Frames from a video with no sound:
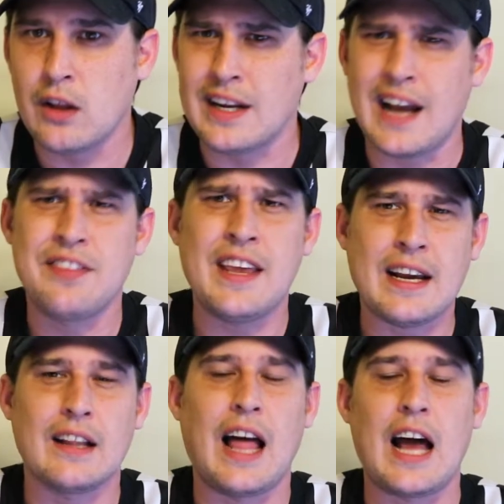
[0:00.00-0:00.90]
and I think
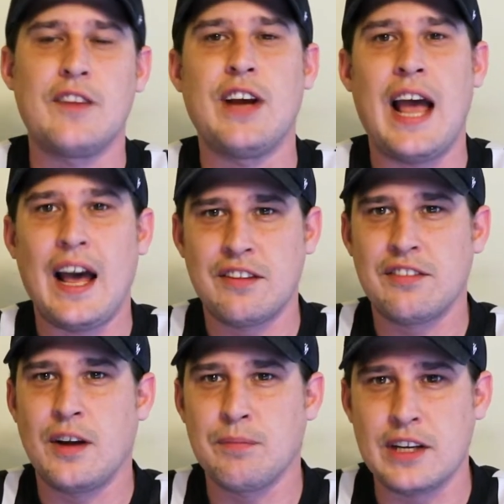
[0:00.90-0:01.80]
a lot of it has
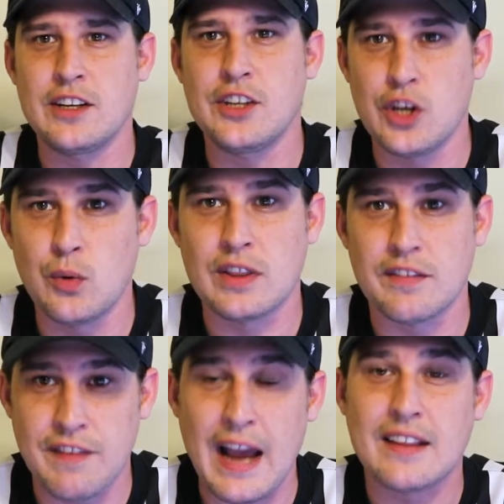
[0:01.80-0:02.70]
something to do with the
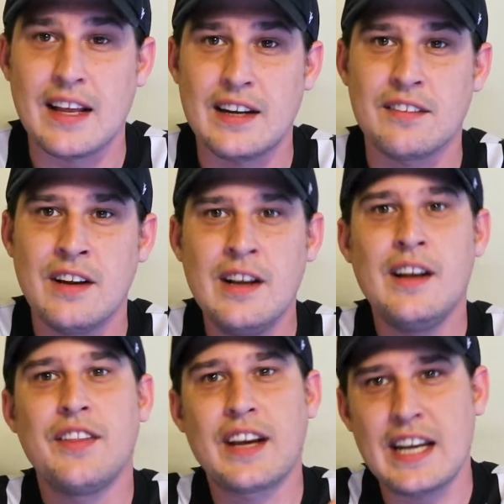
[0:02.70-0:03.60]
fact that it's
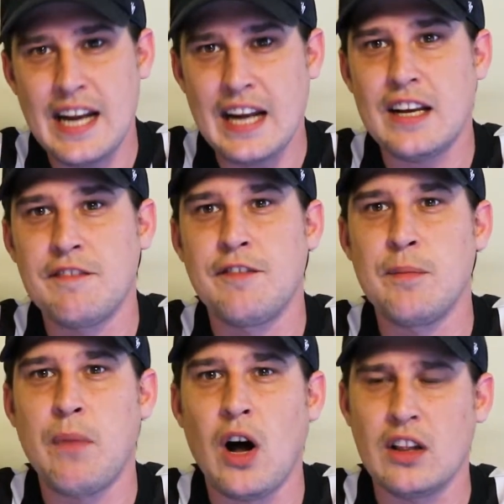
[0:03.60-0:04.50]
the Canadian
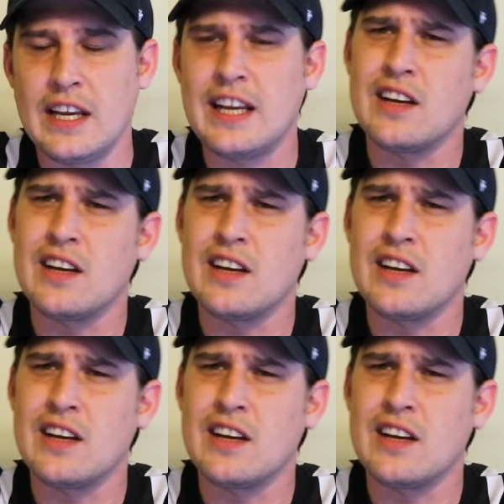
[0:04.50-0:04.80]
Football League.